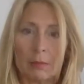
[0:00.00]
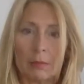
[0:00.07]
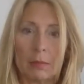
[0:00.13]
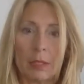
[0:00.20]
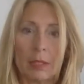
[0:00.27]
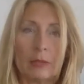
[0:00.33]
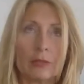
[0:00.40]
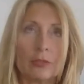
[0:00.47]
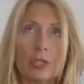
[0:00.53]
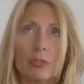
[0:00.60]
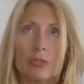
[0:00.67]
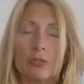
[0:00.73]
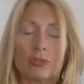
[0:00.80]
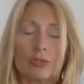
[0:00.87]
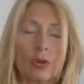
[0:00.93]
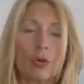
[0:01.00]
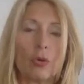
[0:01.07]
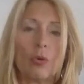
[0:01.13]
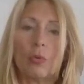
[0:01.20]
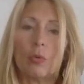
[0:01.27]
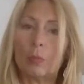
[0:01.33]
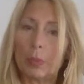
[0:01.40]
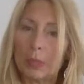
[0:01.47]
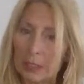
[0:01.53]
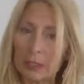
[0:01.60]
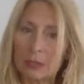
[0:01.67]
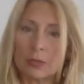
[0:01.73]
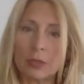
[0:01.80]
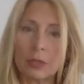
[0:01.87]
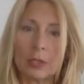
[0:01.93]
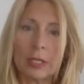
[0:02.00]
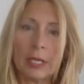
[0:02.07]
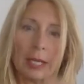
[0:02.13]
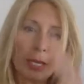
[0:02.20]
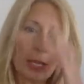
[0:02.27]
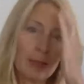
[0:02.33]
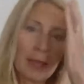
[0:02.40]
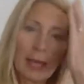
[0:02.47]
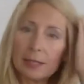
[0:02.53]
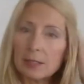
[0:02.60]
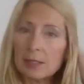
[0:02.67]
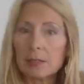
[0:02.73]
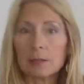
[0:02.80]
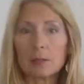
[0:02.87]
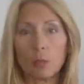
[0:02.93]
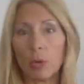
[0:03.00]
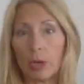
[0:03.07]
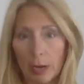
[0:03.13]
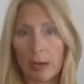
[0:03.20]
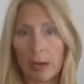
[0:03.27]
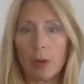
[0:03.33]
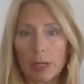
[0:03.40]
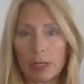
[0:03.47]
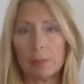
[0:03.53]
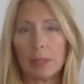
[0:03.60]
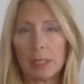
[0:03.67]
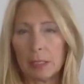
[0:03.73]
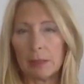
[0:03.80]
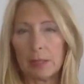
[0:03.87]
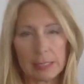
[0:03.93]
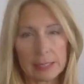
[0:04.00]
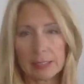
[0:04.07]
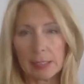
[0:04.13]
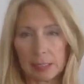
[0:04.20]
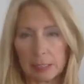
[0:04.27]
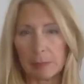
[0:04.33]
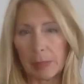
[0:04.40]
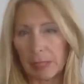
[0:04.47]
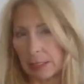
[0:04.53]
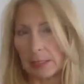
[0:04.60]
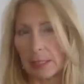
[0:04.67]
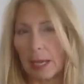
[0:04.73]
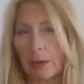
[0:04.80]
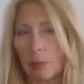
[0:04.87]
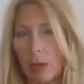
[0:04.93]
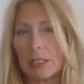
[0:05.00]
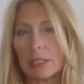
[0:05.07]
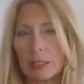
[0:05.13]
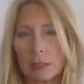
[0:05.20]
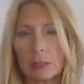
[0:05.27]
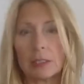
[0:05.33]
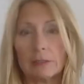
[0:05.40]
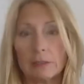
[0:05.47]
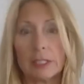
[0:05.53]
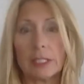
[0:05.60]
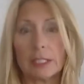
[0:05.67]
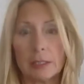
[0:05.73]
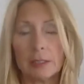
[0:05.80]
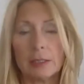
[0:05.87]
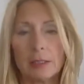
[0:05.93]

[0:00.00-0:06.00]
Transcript: And it's so peaceful. And that's where I want to be. That's the space I want to live in.